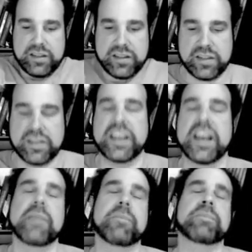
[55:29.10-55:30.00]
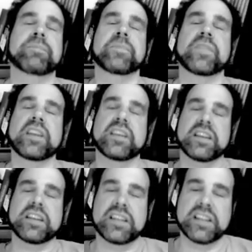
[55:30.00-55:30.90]
the um
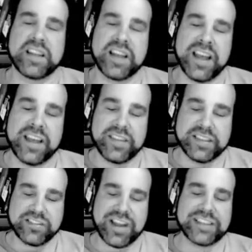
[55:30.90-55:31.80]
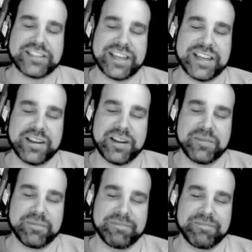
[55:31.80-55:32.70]
this strategy,
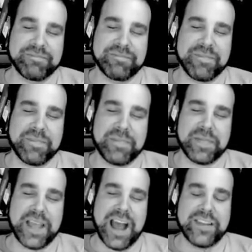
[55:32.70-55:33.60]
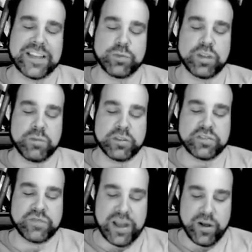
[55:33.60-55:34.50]
I think, is one of the most
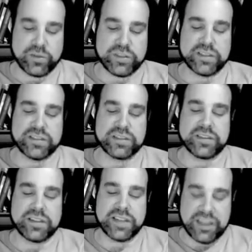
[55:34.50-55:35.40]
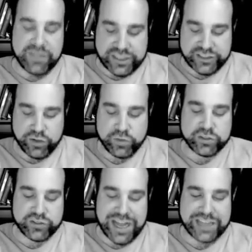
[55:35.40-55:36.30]
failed evangelical
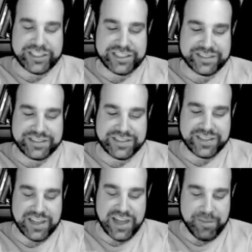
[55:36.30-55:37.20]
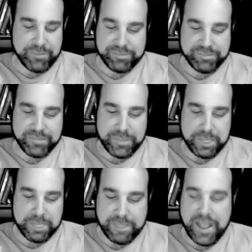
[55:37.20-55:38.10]
strategies. Um,
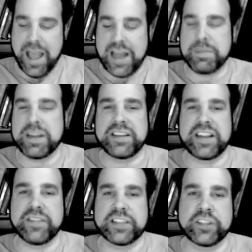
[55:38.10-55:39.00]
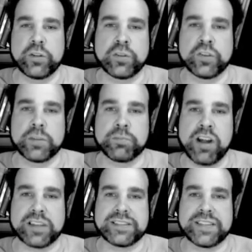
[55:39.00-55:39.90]
I mean, evangelical in the
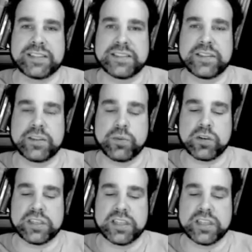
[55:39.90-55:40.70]
broadest sense of the word